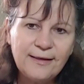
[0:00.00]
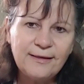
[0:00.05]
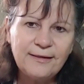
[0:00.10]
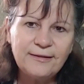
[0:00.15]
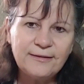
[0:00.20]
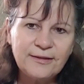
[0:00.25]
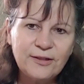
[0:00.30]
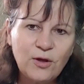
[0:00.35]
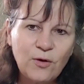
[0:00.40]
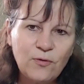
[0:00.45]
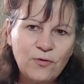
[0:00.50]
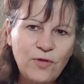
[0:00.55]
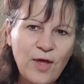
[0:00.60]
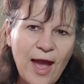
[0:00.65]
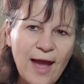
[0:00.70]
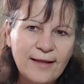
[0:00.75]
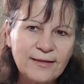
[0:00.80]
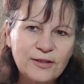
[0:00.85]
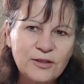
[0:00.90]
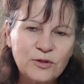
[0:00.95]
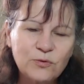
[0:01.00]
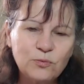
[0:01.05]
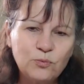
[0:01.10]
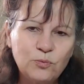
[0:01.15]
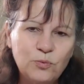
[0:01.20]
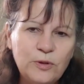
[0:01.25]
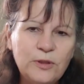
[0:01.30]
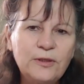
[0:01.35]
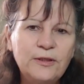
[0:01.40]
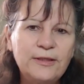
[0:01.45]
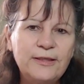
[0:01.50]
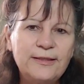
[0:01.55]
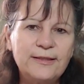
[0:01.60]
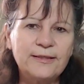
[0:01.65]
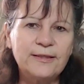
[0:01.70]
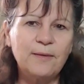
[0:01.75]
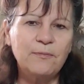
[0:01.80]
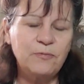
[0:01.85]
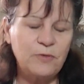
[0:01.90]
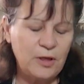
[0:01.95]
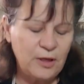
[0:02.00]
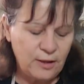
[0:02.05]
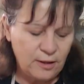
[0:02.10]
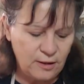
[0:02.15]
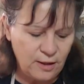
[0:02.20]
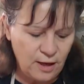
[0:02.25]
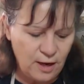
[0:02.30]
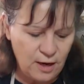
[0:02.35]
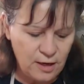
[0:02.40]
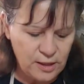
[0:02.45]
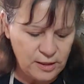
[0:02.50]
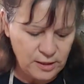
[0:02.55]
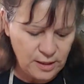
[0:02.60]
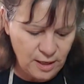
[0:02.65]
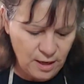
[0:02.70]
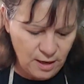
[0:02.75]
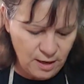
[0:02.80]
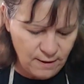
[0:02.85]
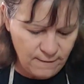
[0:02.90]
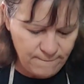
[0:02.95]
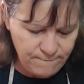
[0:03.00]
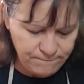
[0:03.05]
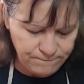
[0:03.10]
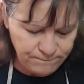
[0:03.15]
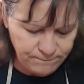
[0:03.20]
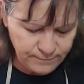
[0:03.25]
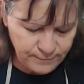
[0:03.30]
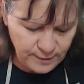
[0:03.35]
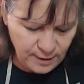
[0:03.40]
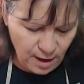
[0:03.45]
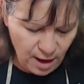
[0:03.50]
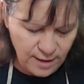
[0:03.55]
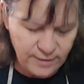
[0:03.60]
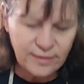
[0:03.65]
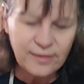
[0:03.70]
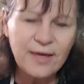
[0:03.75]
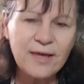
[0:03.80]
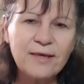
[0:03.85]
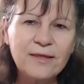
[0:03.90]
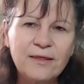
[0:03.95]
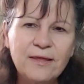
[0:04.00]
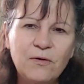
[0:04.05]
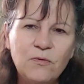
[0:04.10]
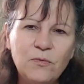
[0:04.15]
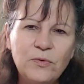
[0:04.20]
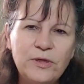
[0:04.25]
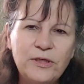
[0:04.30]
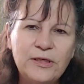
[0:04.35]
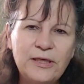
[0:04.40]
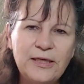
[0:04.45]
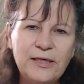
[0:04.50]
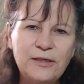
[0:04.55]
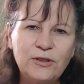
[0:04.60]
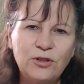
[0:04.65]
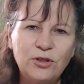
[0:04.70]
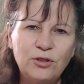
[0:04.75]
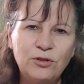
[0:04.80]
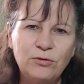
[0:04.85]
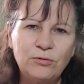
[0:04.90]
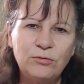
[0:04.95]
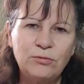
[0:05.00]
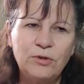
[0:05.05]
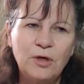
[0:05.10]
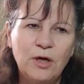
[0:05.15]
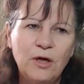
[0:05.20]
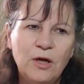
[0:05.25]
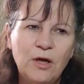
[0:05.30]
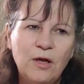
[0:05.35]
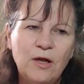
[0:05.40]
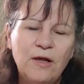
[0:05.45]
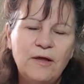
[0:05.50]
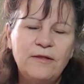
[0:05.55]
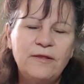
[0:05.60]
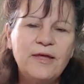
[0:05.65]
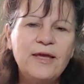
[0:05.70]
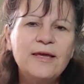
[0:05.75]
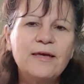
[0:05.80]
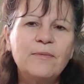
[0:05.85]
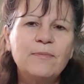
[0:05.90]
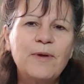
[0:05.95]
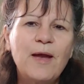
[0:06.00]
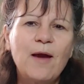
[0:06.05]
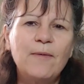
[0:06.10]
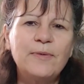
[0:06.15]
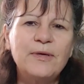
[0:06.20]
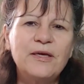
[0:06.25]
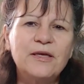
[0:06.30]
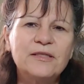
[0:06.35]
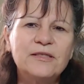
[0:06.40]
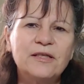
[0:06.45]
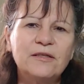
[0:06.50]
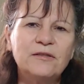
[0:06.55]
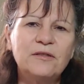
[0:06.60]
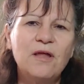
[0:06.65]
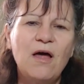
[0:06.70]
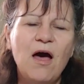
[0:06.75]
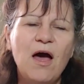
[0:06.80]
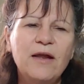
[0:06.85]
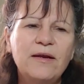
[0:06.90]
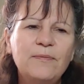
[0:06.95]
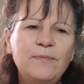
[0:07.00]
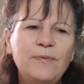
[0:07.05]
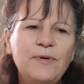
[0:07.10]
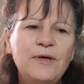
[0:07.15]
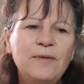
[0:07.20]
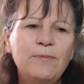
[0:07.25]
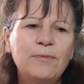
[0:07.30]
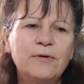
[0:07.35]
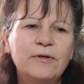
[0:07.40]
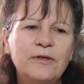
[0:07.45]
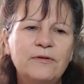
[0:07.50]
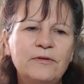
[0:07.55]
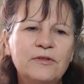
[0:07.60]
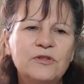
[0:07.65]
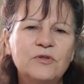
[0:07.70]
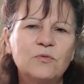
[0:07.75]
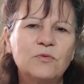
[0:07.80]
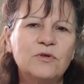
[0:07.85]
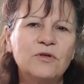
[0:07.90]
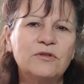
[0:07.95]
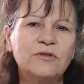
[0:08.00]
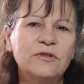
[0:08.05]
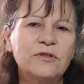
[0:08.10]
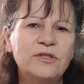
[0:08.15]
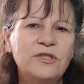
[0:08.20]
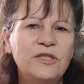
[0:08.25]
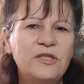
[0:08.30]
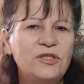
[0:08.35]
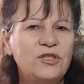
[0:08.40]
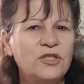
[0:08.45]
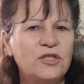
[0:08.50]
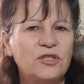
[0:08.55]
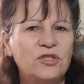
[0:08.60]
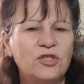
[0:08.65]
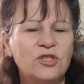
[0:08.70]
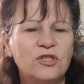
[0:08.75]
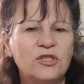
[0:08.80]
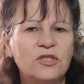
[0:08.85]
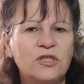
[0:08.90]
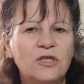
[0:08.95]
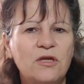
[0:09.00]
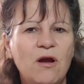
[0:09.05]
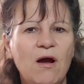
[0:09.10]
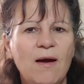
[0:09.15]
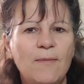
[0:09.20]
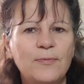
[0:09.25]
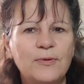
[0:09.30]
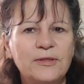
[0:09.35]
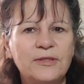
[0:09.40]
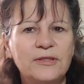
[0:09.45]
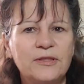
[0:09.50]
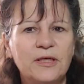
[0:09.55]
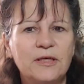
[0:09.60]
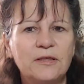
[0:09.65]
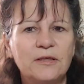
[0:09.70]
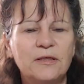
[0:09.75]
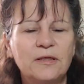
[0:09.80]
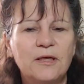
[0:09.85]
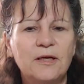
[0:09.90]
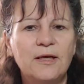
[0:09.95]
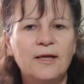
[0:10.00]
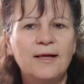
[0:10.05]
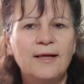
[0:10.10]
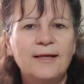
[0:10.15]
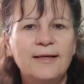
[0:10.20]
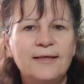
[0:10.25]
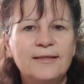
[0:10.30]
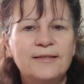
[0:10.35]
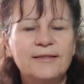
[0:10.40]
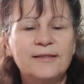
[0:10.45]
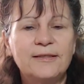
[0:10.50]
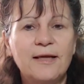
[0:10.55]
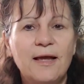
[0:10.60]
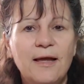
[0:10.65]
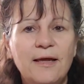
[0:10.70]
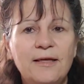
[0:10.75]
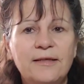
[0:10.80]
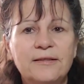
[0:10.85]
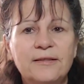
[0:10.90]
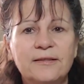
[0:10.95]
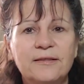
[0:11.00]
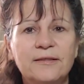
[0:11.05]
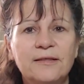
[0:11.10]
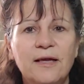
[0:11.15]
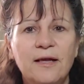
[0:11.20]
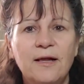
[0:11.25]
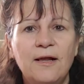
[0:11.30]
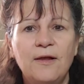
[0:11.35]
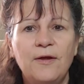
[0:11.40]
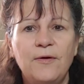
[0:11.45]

So that's really something that um, I think that we need to think about because a lot of people in this world are teaching just the opposite. It's it's